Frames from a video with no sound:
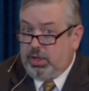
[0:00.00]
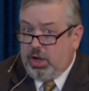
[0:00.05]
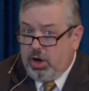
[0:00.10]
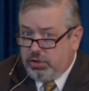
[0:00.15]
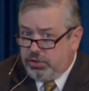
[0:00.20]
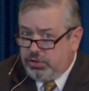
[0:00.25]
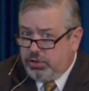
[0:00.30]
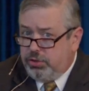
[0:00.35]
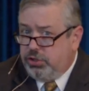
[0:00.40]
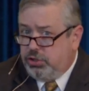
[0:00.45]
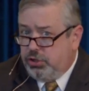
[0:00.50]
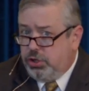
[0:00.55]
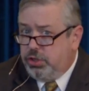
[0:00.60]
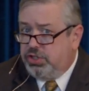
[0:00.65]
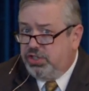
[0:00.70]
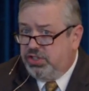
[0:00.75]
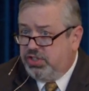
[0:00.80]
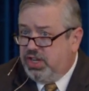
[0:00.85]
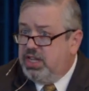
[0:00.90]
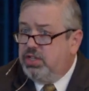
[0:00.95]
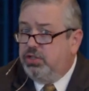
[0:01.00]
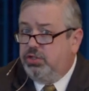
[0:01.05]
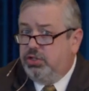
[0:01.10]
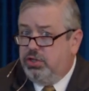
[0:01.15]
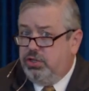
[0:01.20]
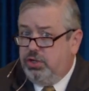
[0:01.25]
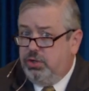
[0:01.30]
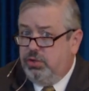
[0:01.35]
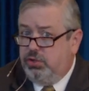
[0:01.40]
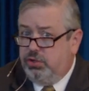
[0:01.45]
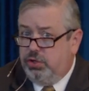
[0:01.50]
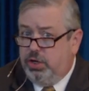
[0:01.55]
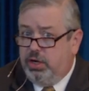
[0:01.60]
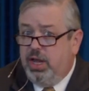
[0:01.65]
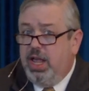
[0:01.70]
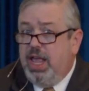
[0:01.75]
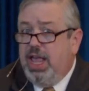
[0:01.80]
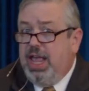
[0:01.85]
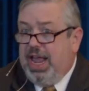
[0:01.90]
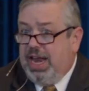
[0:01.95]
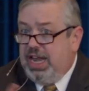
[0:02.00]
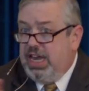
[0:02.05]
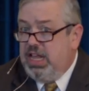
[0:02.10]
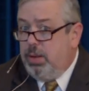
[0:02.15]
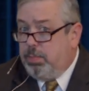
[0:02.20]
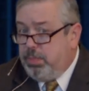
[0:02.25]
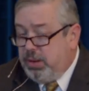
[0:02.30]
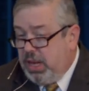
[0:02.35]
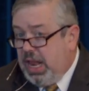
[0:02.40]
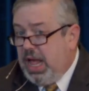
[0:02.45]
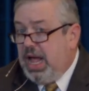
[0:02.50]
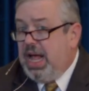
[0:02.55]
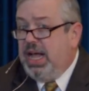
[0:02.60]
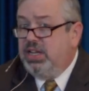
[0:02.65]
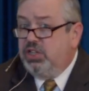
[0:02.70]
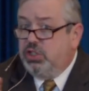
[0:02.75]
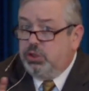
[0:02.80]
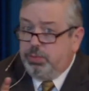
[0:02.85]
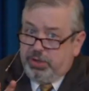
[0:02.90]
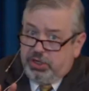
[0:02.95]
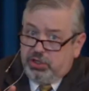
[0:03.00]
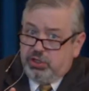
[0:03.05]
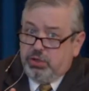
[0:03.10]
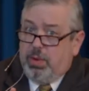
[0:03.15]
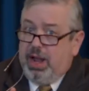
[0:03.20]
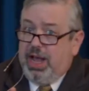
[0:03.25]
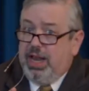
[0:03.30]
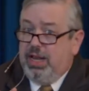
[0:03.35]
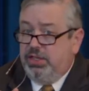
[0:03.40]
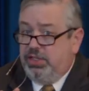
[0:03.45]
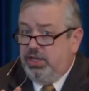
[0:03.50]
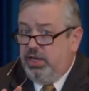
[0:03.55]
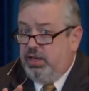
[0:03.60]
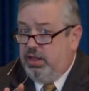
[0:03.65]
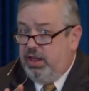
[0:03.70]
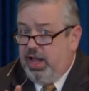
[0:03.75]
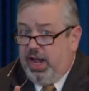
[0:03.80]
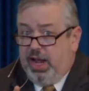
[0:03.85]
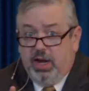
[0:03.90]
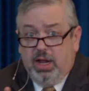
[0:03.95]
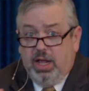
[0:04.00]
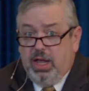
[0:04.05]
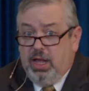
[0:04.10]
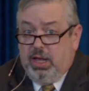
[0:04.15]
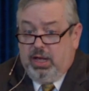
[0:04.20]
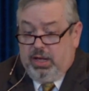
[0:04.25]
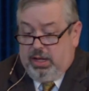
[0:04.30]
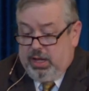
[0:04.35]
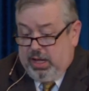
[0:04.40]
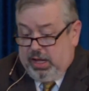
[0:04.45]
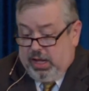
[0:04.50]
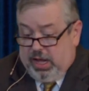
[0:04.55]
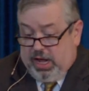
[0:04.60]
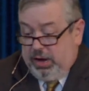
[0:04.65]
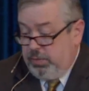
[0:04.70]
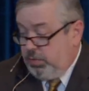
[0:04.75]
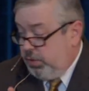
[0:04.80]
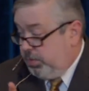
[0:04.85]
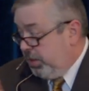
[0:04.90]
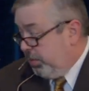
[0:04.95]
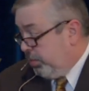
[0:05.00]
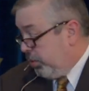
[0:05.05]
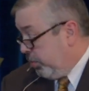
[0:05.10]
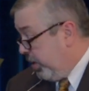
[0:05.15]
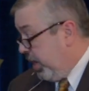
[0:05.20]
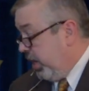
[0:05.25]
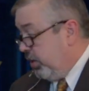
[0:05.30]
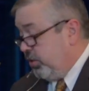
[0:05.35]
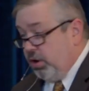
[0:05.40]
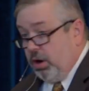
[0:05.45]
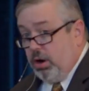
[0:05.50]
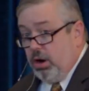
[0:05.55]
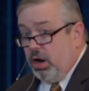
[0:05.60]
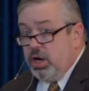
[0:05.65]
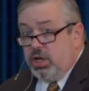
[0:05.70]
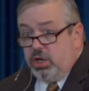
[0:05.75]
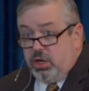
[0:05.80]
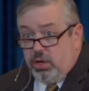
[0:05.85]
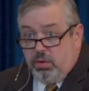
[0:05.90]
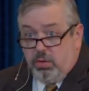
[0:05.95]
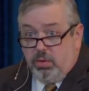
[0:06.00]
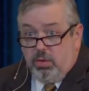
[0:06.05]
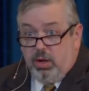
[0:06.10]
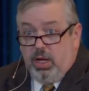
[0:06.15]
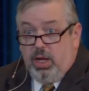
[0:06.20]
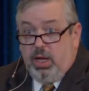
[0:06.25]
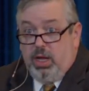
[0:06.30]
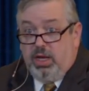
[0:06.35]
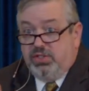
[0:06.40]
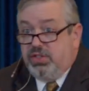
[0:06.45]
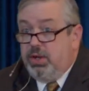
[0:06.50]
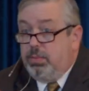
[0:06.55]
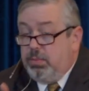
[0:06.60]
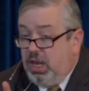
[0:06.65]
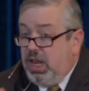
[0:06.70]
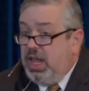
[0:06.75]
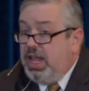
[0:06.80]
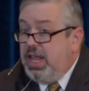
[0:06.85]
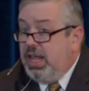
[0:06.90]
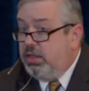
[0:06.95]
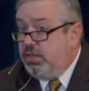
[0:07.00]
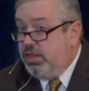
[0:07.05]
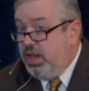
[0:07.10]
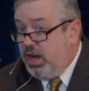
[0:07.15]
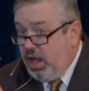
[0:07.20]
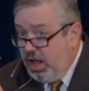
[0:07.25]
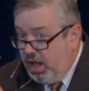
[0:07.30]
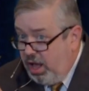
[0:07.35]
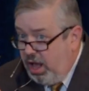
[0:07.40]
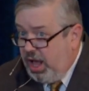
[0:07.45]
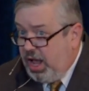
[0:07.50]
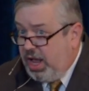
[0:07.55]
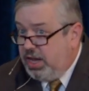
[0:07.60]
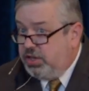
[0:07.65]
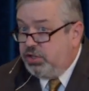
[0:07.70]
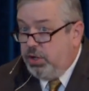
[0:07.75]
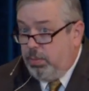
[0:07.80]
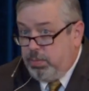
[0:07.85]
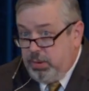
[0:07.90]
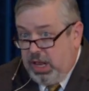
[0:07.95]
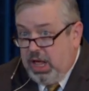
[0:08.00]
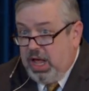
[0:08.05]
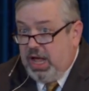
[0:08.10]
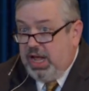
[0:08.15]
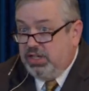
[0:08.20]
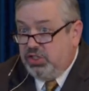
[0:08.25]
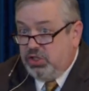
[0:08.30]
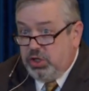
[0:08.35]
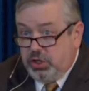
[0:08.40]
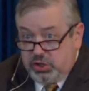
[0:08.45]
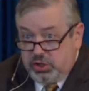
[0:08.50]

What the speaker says: or to the church's institution, and he applies spirituality to that, I would be prepared to argue at some length that Hodge applies